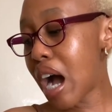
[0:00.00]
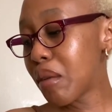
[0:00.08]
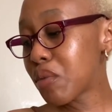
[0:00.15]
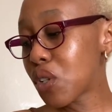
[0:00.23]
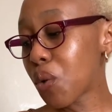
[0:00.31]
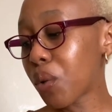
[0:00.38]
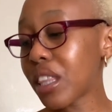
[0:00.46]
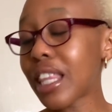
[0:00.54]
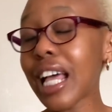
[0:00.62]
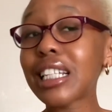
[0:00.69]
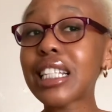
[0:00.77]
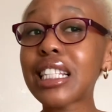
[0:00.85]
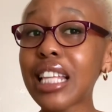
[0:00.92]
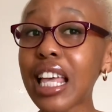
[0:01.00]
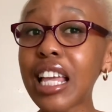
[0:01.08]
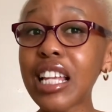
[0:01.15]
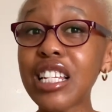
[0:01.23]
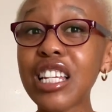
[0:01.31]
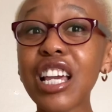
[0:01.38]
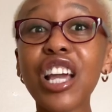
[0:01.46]
So with that
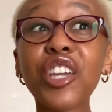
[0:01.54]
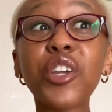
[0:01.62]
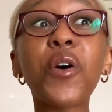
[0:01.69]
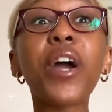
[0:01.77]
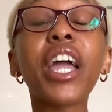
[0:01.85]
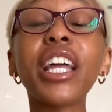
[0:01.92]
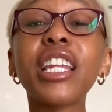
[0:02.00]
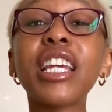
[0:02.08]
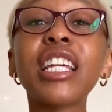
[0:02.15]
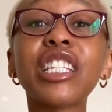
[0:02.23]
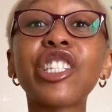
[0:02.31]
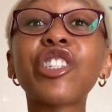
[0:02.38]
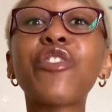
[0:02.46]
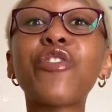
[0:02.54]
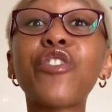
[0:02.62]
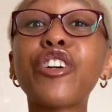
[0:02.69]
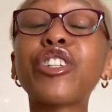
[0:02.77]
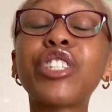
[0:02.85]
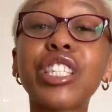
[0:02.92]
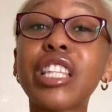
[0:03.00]
said, your heading is the
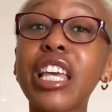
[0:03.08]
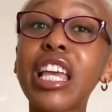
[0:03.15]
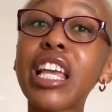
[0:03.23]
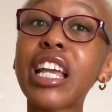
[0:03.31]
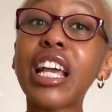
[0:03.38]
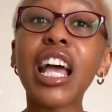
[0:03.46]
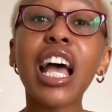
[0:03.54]
first thing